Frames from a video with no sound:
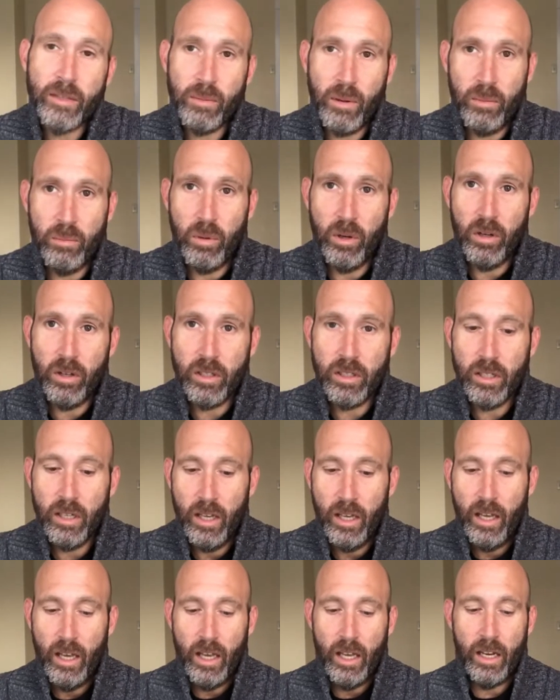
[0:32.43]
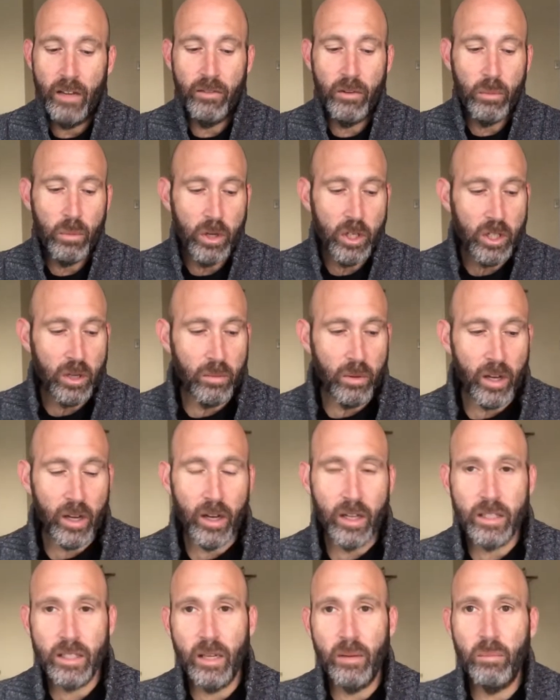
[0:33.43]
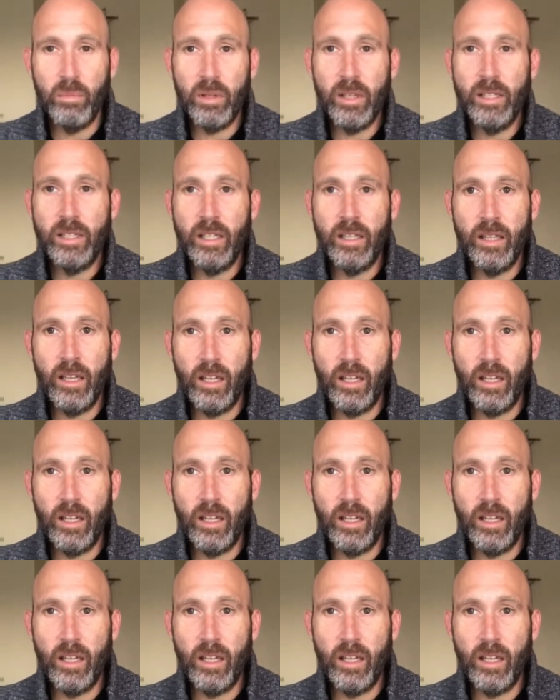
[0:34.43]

my books and if you appreciate my content, please hit the